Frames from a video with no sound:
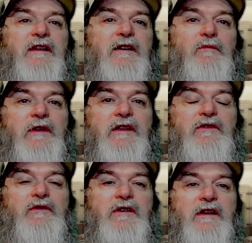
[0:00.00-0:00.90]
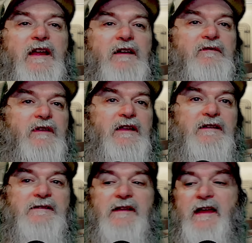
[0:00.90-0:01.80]
That way you can have
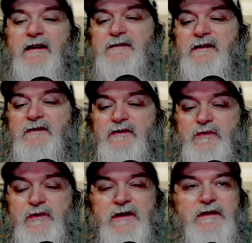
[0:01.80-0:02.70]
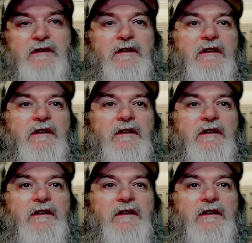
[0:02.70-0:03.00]
easy access to it.